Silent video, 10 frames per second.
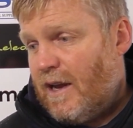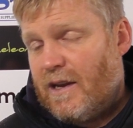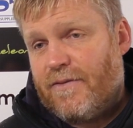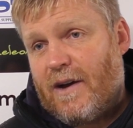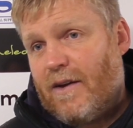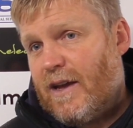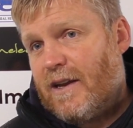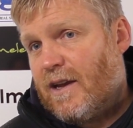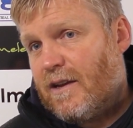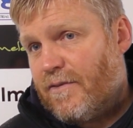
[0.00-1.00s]

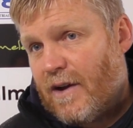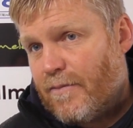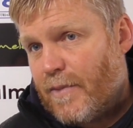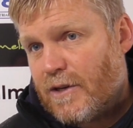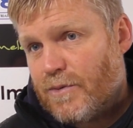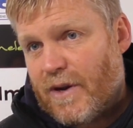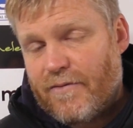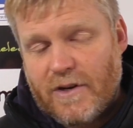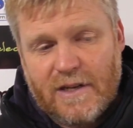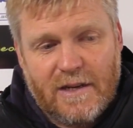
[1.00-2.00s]
85 minutes,
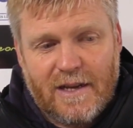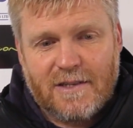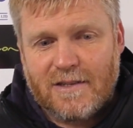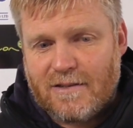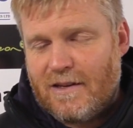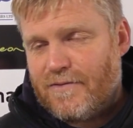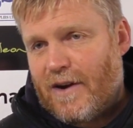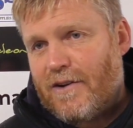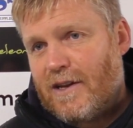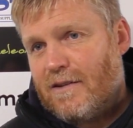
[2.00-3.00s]
whatever he did. Yes, he's
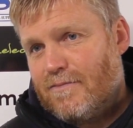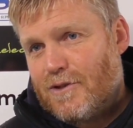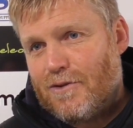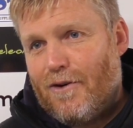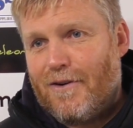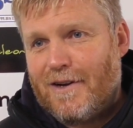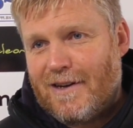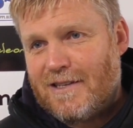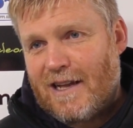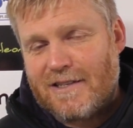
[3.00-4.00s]
very sore and
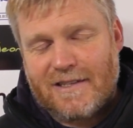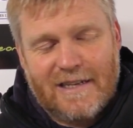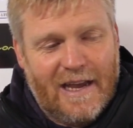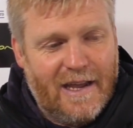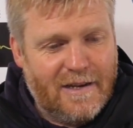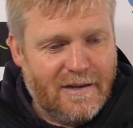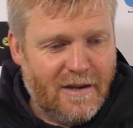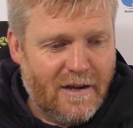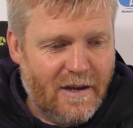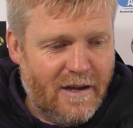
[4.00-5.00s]
his legs are tired,
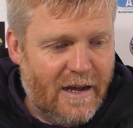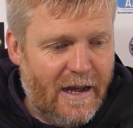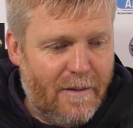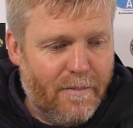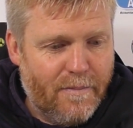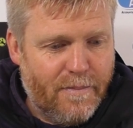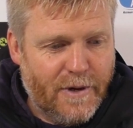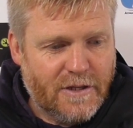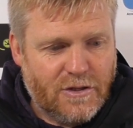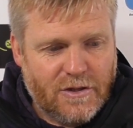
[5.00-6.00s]
but
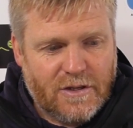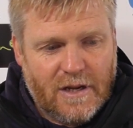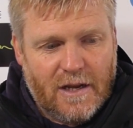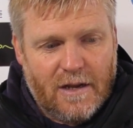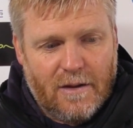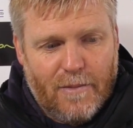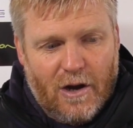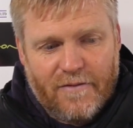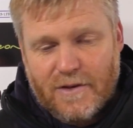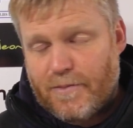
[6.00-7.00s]
it's just a
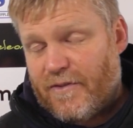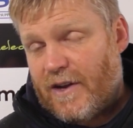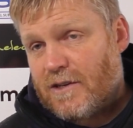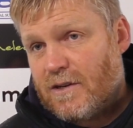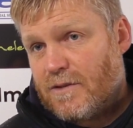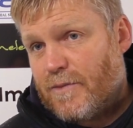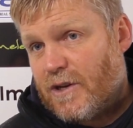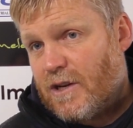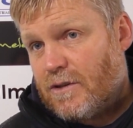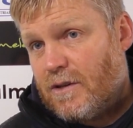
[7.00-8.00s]
mark of his professionalism that
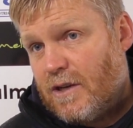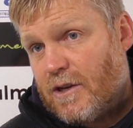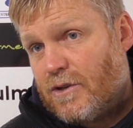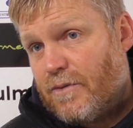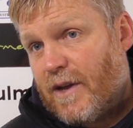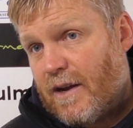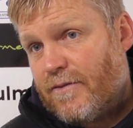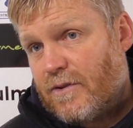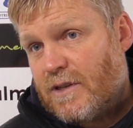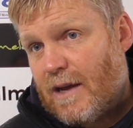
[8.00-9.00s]
he could do that
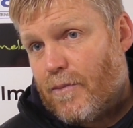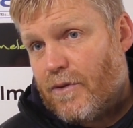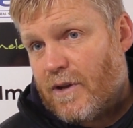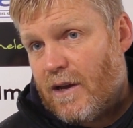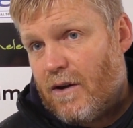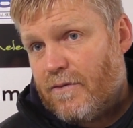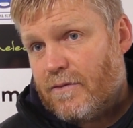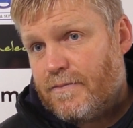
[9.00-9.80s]
after a 10-month layoff.